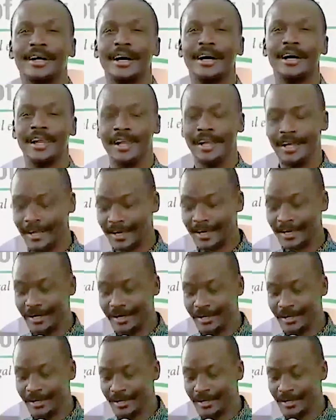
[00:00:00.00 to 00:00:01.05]

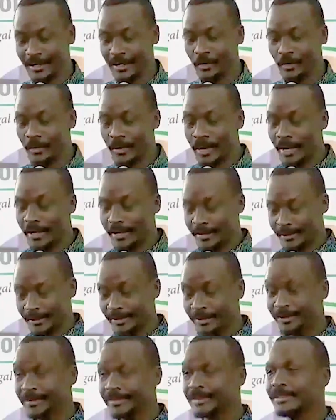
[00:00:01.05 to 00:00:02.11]
Allah Akbar.
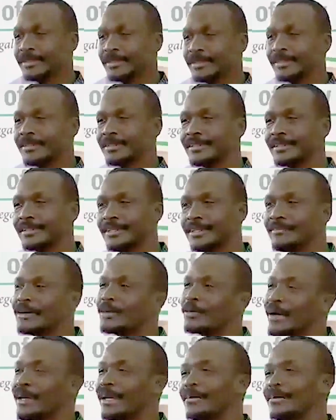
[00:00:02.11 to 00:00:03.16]

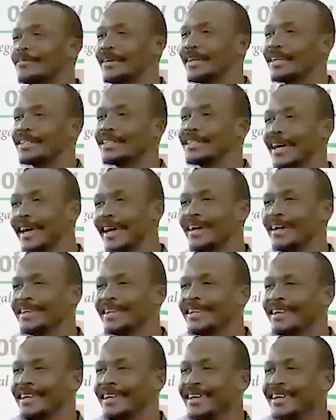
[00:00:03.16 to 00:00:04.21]
Even when I'm very tired,